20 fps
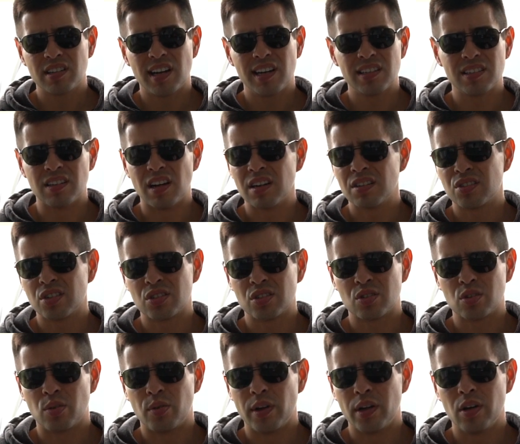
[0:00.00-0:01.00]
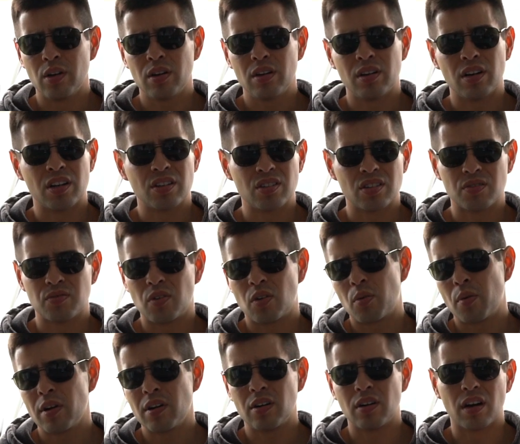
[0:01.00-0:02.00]
guys, not just Toyota, not just
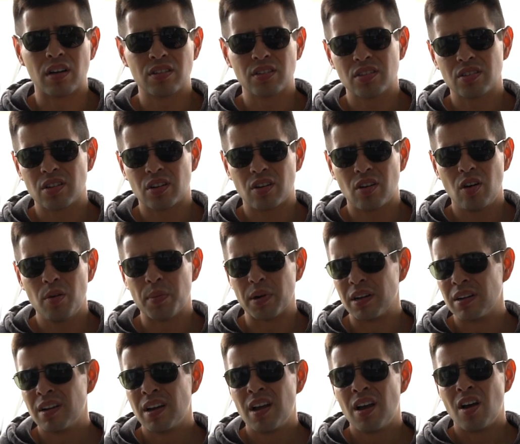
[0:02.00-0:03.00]
4Runner, not just Tacoma.